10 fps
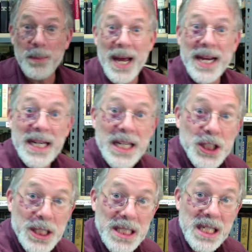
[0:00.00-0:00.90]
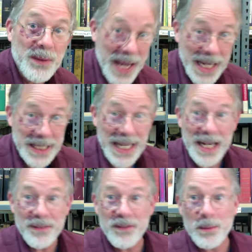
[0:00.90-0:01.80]
by Ignatius, and we added that
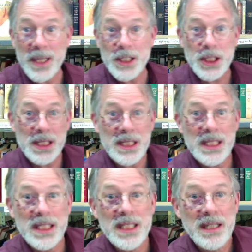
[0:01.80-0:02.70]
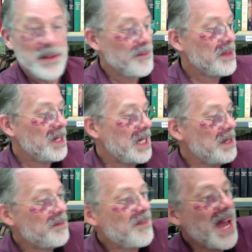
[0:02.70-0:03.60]
information.
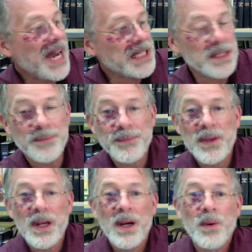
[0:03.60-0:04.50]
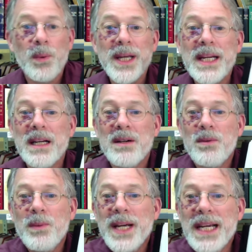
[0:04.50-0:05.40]
In fact, we
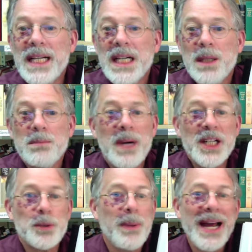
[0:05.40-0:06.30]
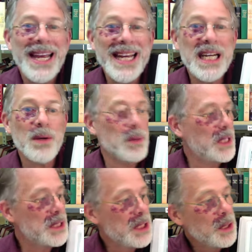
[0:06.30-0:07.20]
didn't read much by
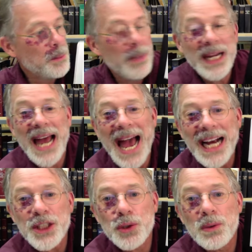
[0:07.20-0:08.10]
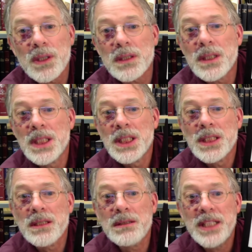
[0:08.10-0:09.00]
anyone but actual
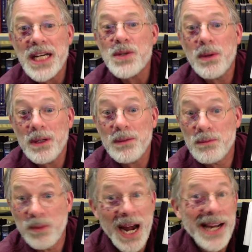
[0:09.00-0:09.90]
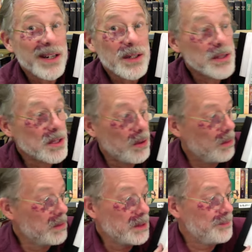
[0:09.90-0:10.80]
Jesuit writers
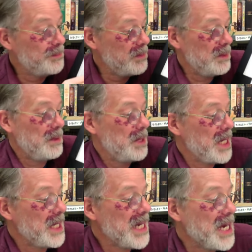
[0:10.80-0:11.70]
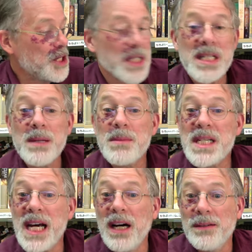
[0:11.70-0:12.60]
or Ignatius
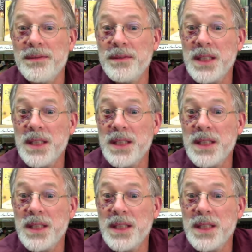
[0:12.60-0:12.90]
himself.